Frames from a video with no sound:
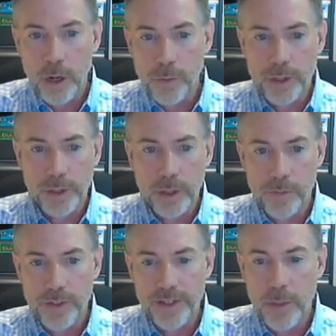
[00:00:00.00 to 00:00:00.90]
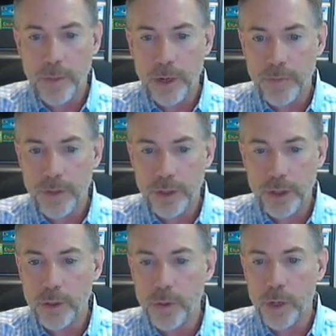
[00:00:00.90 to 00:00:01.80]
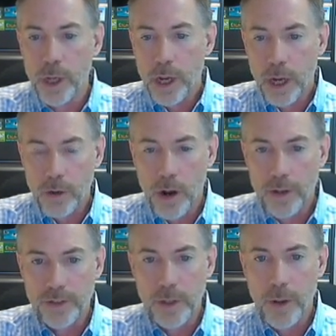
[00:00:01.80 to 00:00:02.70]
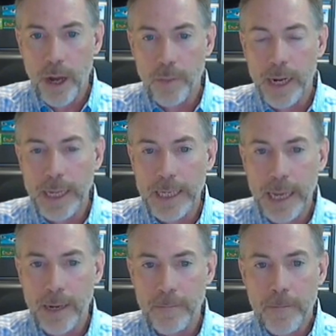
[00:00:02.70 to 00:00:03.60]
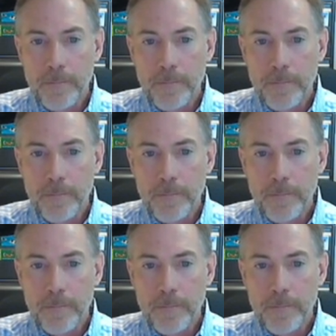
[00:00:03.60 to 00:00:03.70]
which is sort of a summary of the two across the bottom. And again,